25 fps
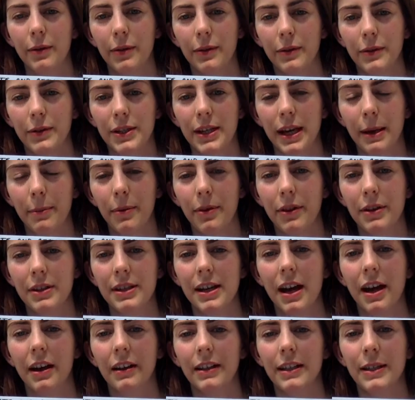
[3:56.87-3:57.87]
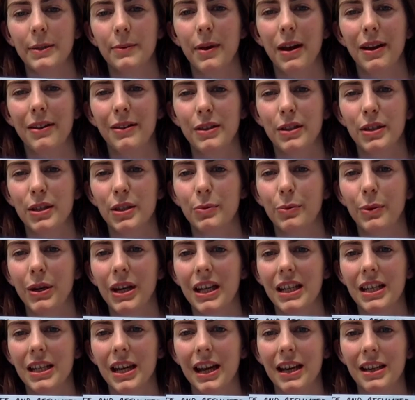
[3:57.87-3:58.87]
The tip of the tongue is where the
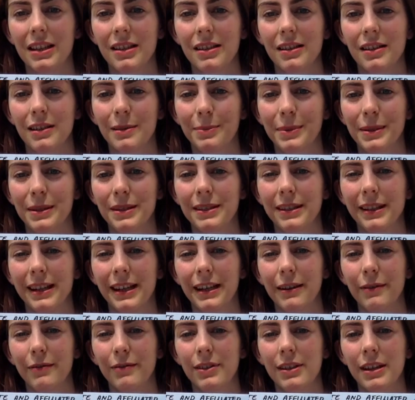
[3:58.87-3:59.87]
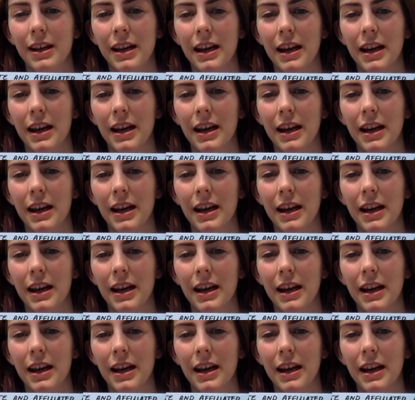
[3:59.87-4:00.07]
sweet taste is perceived.